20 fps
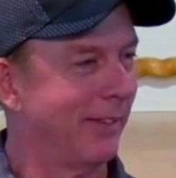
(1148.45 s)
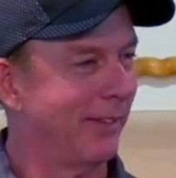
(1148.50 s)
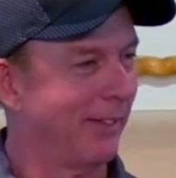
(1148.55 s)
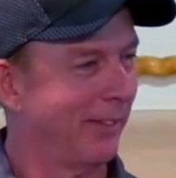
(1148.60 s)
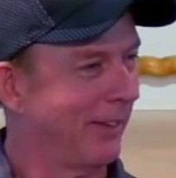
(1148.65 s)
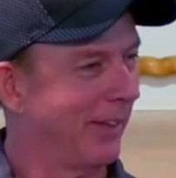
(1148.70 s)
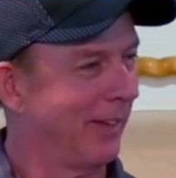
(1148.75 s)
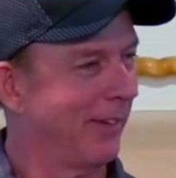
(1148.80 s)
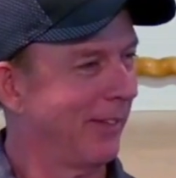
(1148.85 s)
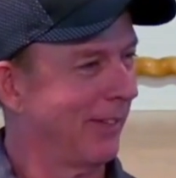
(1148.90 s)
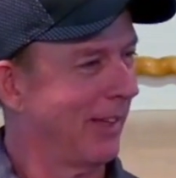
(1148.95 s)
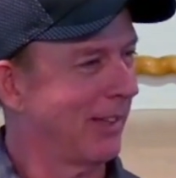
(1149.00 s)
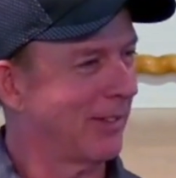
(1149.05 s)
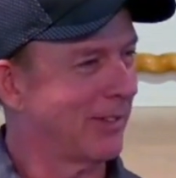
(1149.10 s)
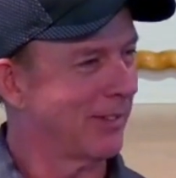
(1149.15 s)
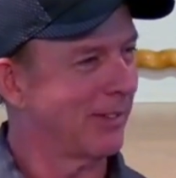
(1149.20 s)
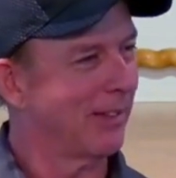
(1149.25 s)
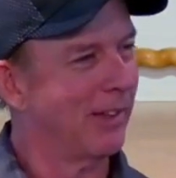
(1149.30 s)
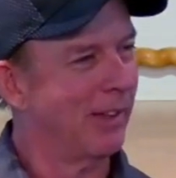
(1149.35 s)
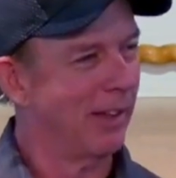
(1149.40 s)
You know, that's,
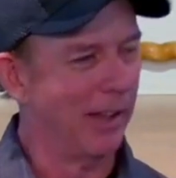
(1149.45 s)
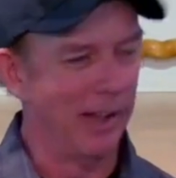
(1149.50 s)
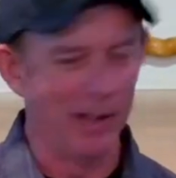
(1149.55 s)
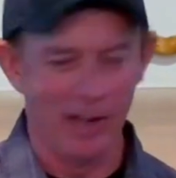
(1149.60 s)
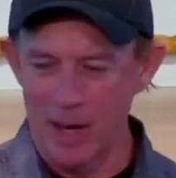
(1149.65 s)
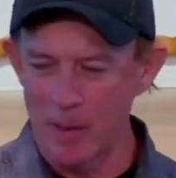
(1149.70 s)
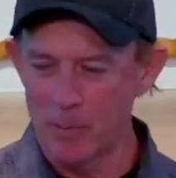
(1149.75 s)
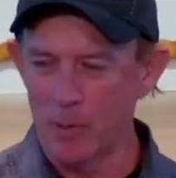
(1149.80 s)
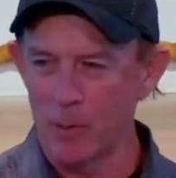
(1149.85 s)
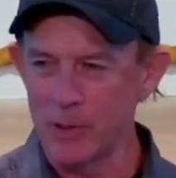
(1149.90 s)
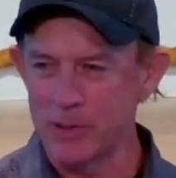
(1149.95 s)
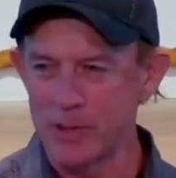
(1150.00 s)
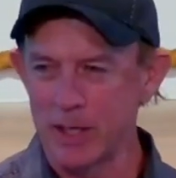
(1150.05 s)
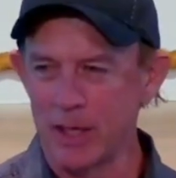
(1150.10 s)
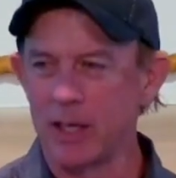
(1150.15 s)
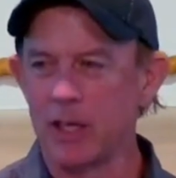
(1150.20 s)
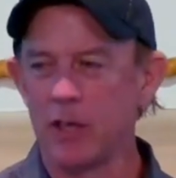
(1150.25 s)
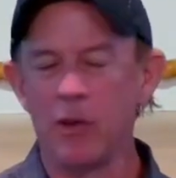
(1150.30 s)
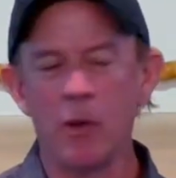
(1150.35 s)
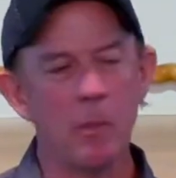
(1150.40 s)
I'm always going,
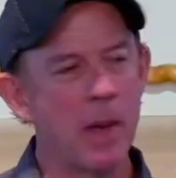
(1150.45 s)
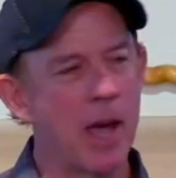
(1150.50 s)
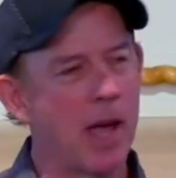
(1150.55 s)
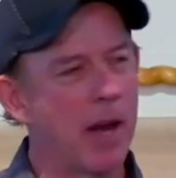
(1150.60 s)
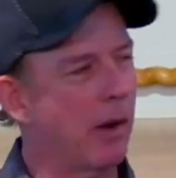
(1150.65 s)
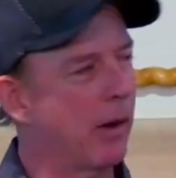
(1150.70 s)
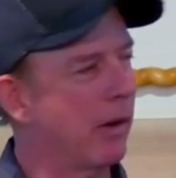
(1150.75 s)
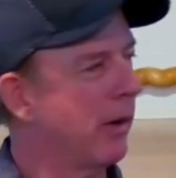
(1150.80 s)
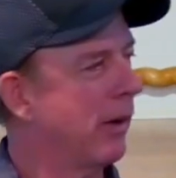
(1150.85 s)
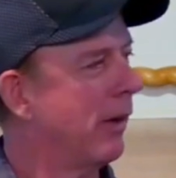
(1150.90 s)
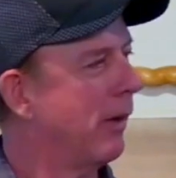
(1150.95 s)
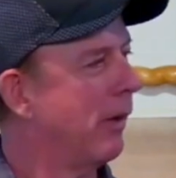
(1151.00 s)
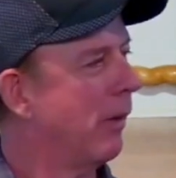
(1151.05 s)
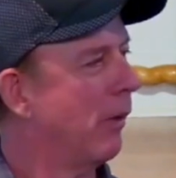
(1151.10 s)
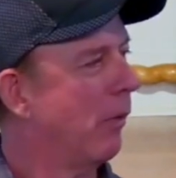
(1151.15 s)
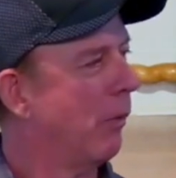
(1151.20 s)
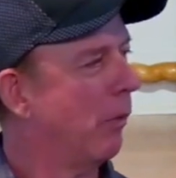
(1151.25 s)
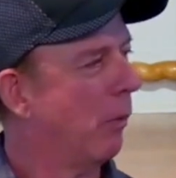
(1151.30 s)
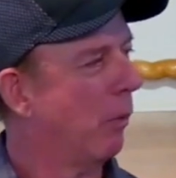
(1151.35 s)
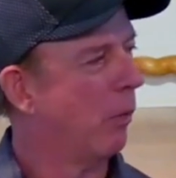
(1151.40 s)
no matter
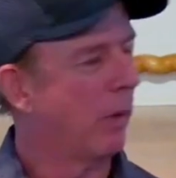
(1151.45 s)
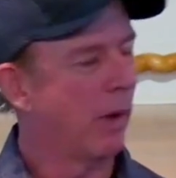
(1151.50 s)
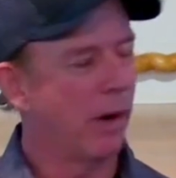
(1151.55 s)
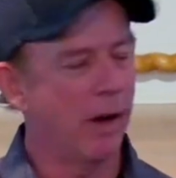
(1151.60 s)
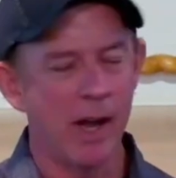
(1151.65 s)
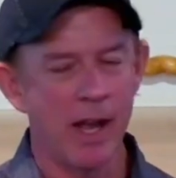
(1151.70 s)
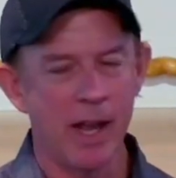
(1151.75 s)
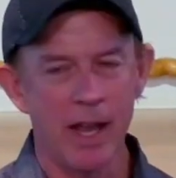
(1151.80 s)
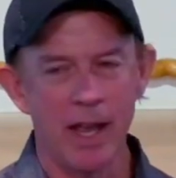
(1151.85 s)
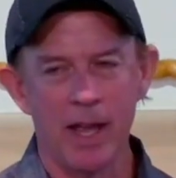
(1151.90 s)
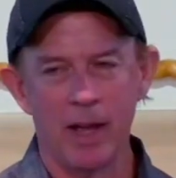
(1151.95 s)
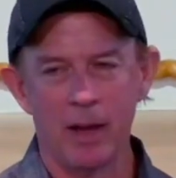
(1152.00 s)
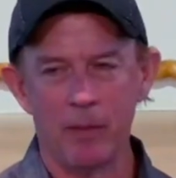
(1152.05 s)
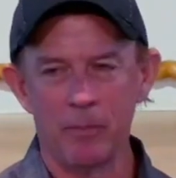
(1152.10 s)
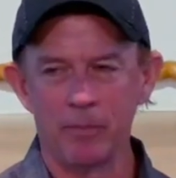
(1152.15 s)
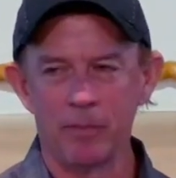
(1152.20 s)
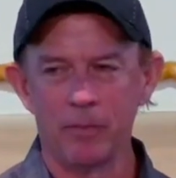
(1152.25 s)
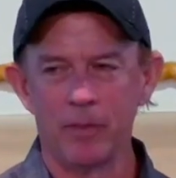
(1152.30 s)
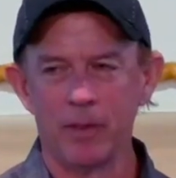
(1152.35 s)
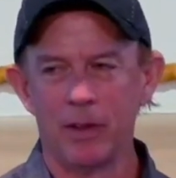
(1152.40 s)
where I am,
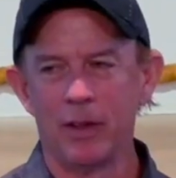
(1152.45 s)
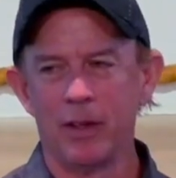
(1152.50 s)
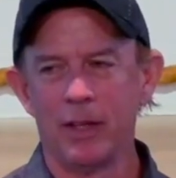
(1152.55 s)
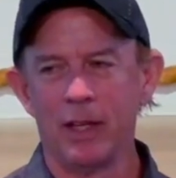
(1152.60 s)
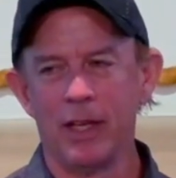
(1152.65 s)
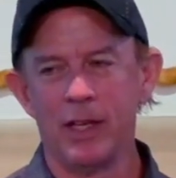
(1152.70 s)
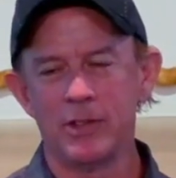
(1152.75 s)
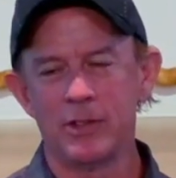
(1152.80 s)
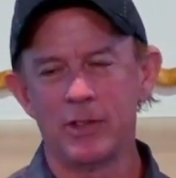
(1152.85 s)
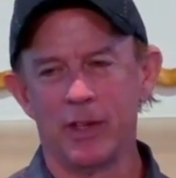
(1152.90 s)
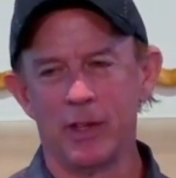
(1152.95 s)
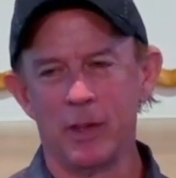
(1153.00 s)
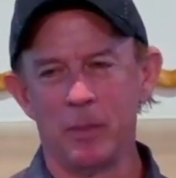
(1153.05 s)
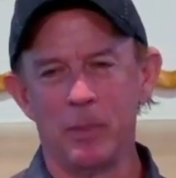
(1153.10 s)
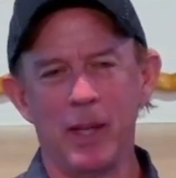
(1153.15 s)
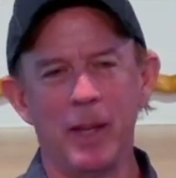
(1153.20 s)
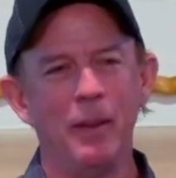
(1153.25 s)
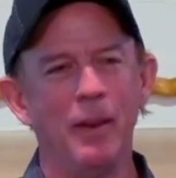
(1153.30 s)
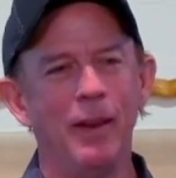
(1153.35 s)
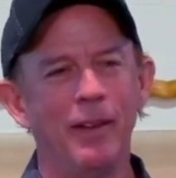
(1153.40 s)
He's going to
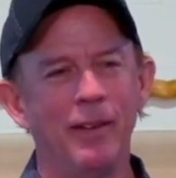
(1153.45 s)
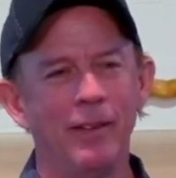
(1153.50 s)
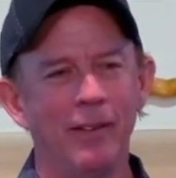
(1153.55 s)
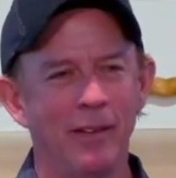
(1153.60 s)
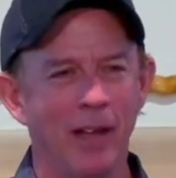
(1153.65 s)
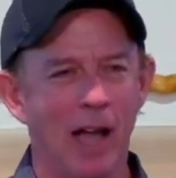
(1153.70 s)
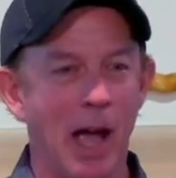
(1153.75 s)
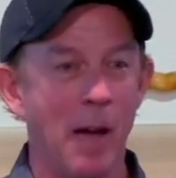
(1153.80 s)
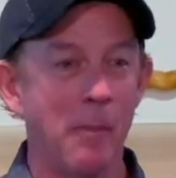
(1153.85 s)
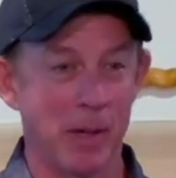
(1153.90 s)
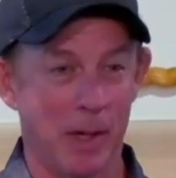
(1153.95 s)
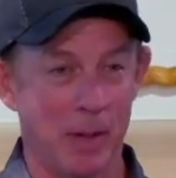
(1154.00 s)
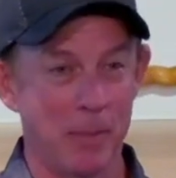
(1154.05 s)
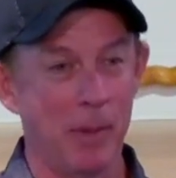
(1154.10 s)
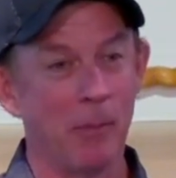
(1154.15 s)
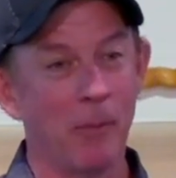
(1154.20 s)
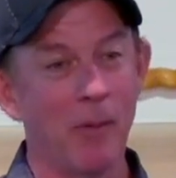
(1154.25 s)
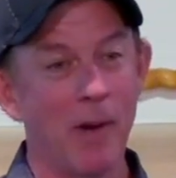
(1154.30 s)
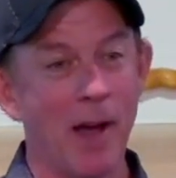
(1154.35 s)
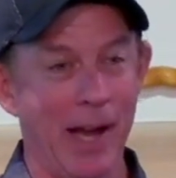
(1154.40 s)
be, I'm going to be
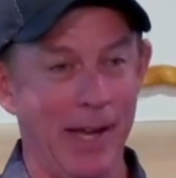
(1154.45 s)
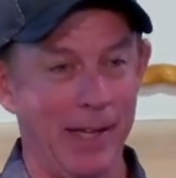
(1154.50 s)
right.